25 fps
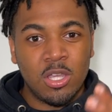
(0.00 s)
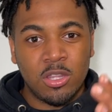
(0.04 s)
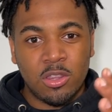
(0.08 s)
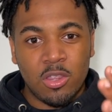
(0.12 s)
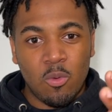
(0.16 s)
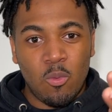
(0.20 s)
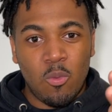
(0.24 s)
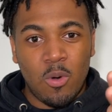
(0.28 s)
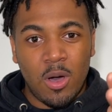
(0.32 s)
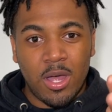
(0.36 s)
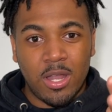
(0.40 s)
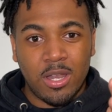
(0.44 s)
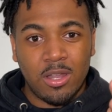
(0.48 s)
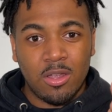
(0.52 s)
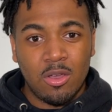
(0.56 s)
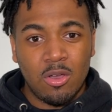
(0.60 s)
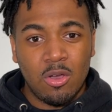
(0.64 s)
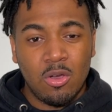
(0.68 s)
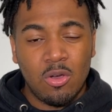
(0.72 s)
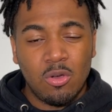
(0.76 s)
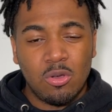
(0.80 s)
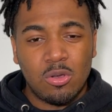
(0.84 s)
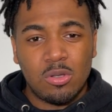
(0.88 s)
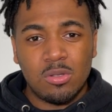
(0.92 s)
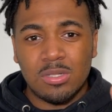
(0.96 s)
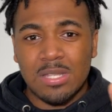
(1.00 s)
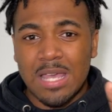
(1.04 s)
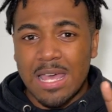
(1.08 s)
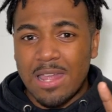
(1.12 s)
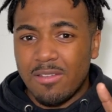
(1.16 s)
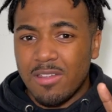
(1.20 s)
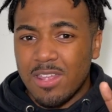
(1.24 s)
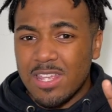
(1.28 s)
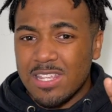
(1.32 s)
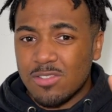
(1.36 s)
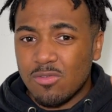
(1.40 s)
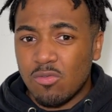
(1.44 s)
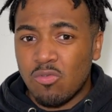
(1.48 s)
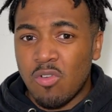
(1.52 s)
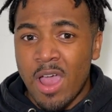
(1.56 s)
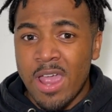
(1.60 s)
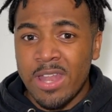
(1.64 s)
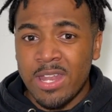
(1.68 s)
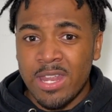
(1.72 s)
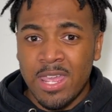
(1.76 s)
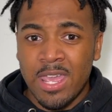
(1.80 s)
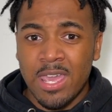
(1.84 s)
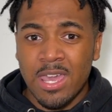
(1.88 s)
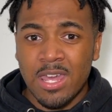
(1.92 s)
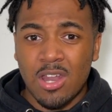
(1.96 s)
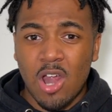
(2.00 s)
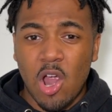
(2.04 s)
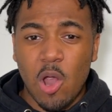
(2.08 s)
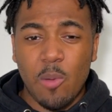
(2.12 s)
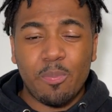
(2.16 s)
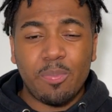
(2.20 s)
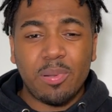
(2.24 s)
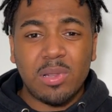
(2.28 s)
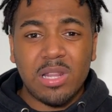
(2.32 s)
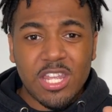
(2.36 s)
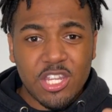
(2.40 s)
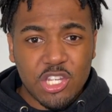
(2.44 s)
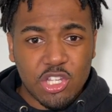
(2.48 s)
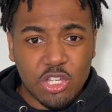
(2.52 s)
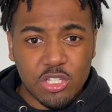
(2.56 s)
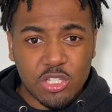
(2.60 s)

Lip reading: You get the one who's at His right hand are